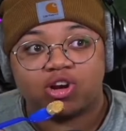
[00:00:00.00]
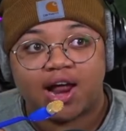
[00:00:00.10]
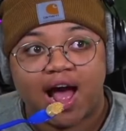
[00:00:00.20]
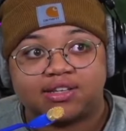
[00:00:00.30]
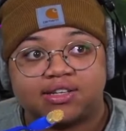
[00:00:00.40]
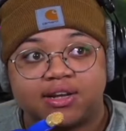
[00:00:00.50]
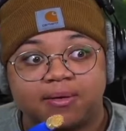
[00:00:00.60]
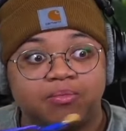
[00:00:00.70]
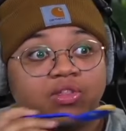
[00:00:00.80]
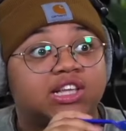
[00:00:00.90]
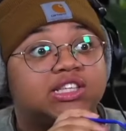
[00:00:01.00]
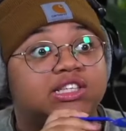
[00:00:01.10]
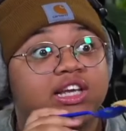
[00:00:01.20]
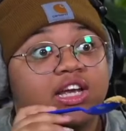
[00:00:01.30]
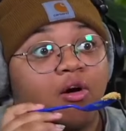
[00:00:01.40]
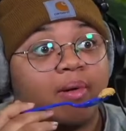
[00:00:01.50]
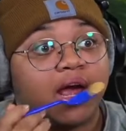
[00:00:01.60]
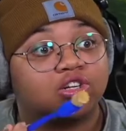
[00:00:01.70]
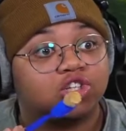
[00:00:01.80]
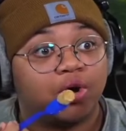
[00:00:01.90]
an accident? Let's see. Oh my god,
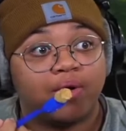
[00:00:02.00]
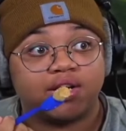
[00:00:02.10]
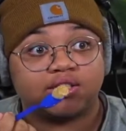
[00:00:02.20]
it's gonna show us.